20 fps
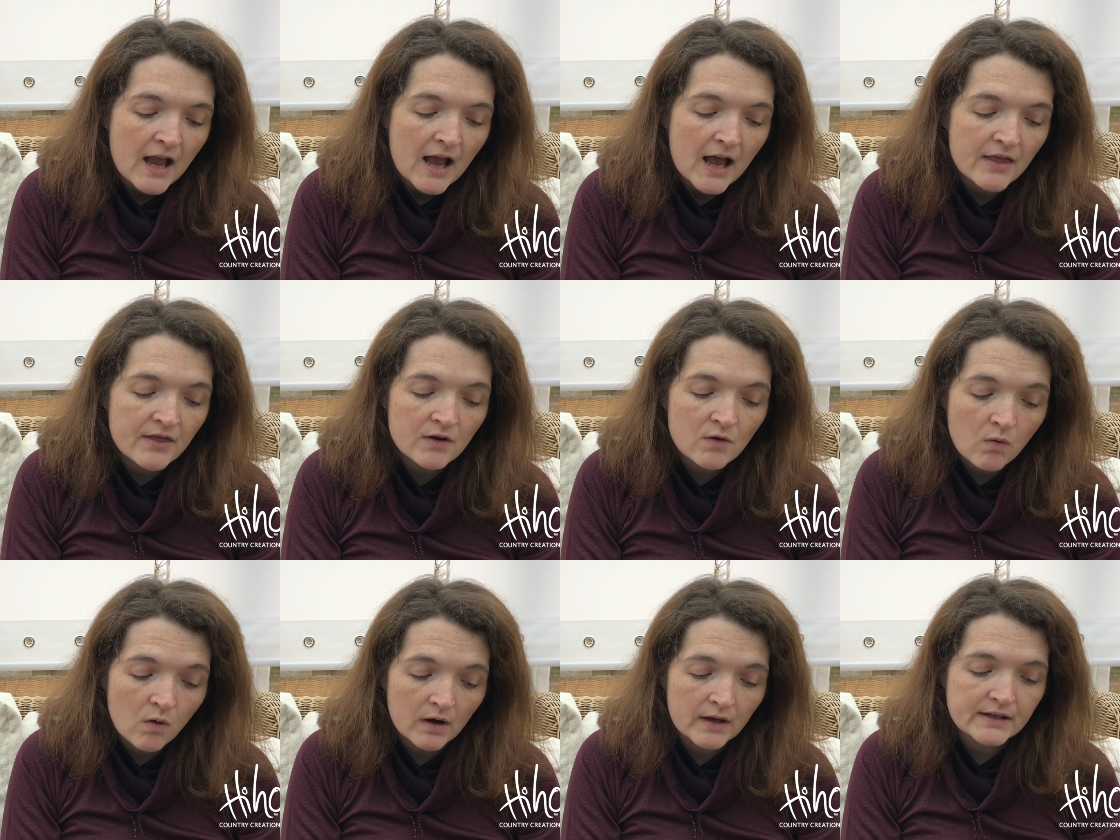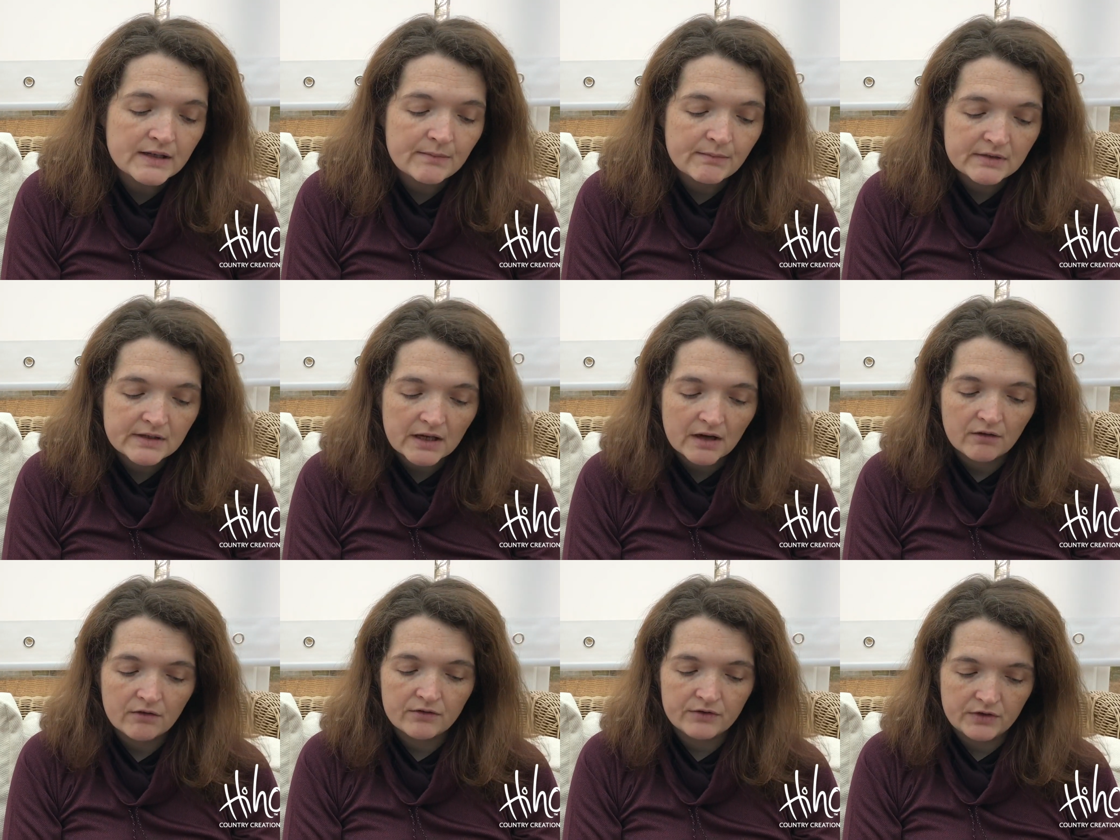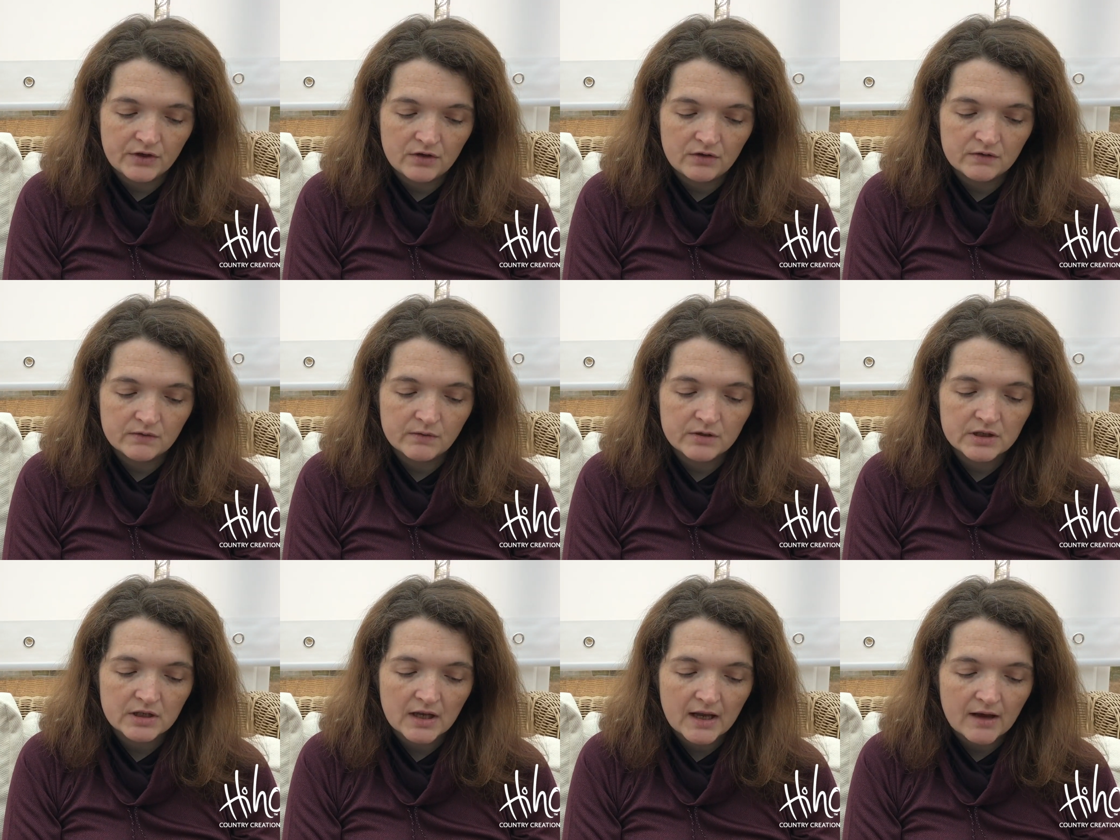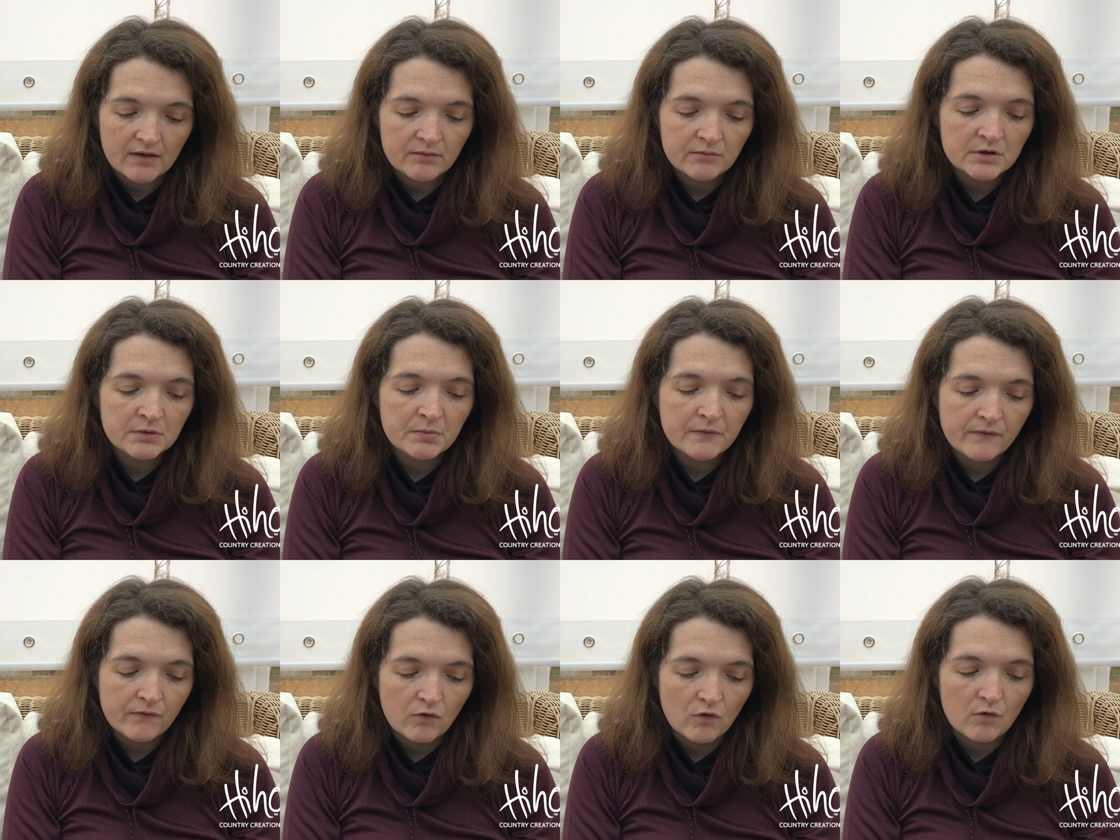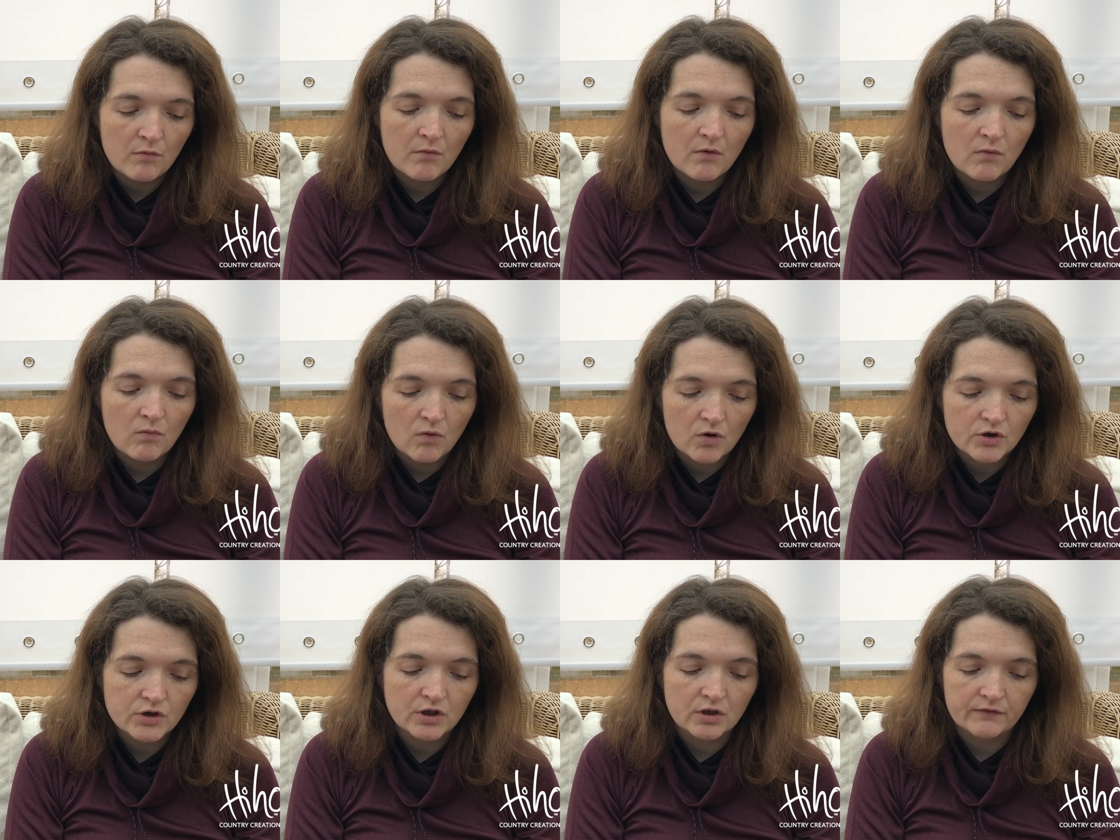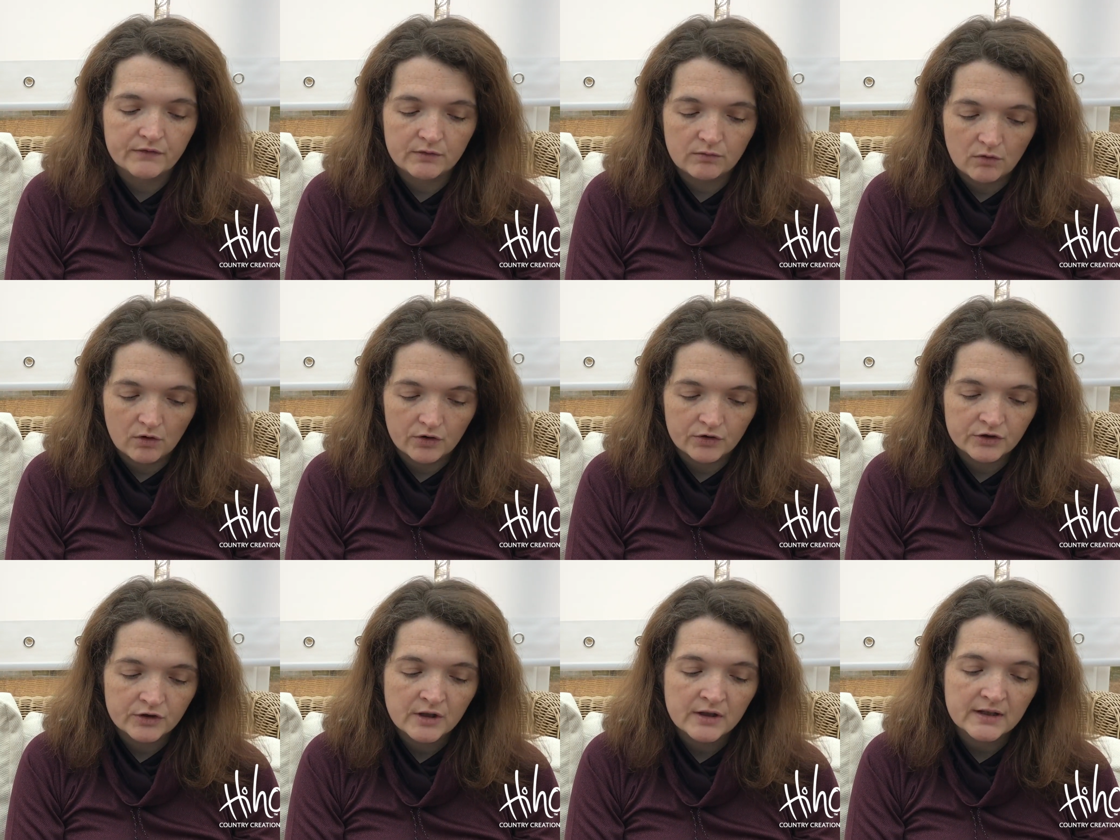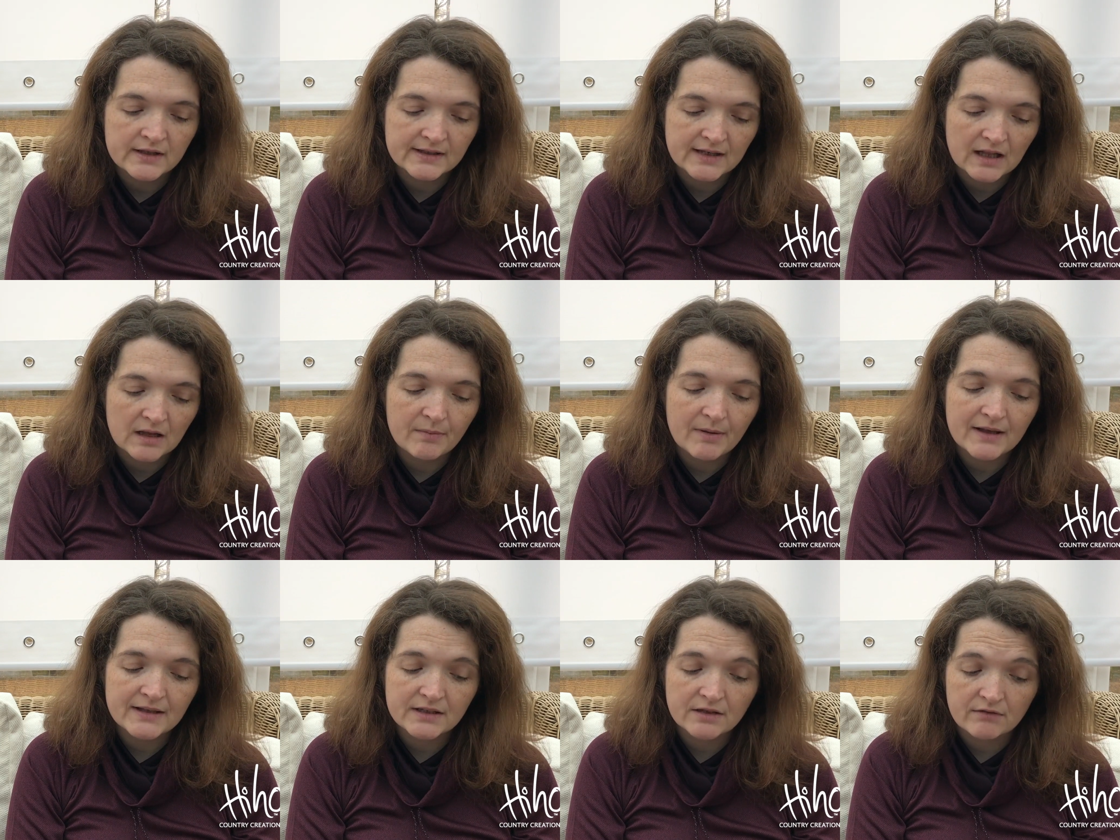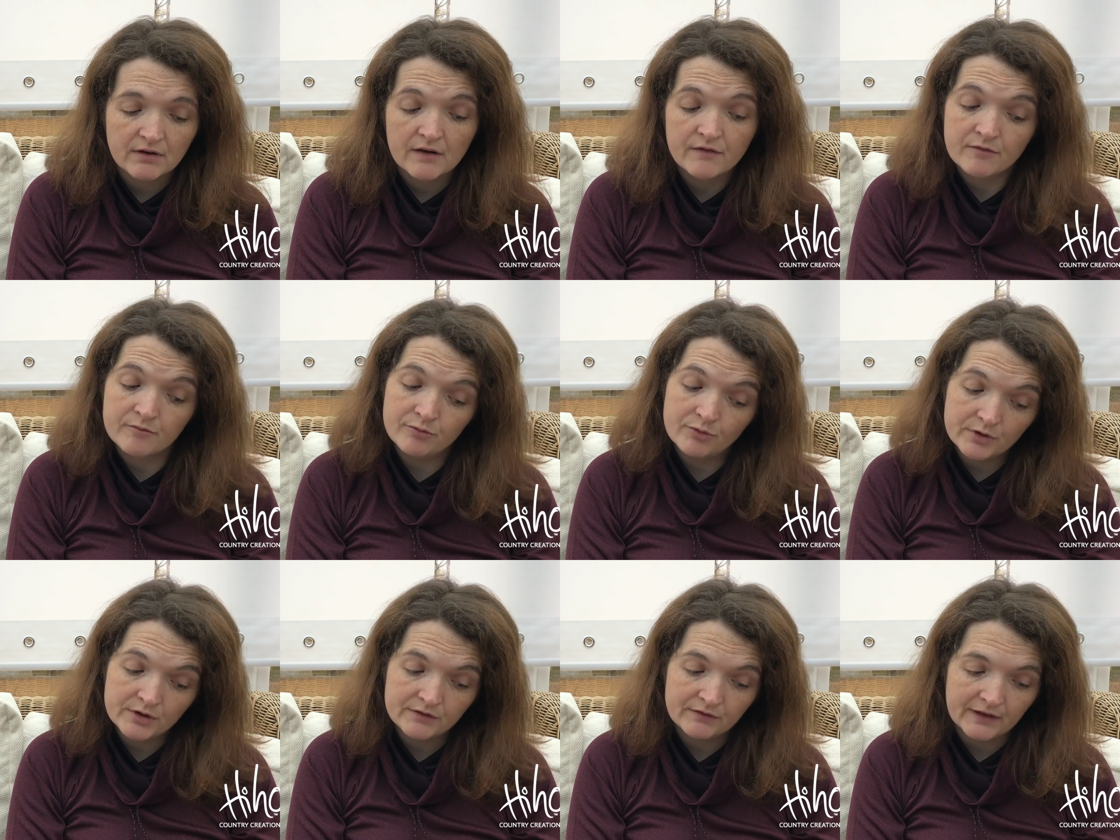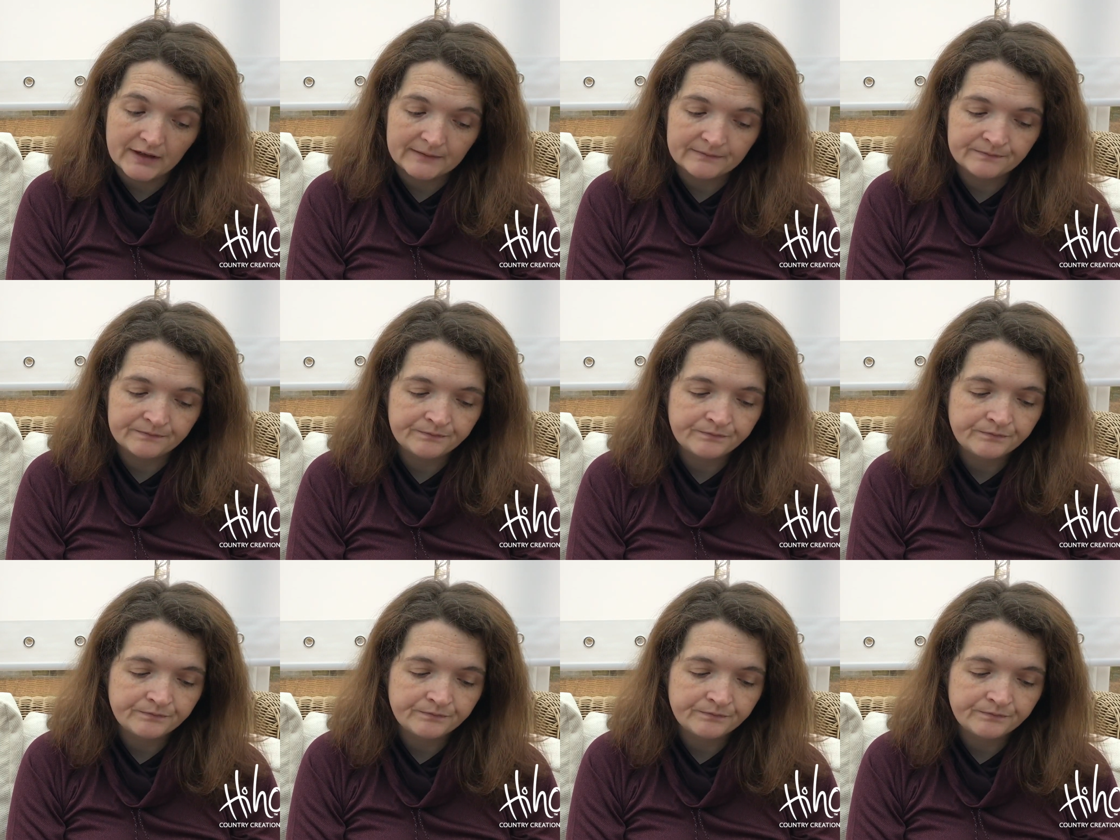and the quality materials used, which allow them to perform wash after wash. The saddle pads are great for embroidery.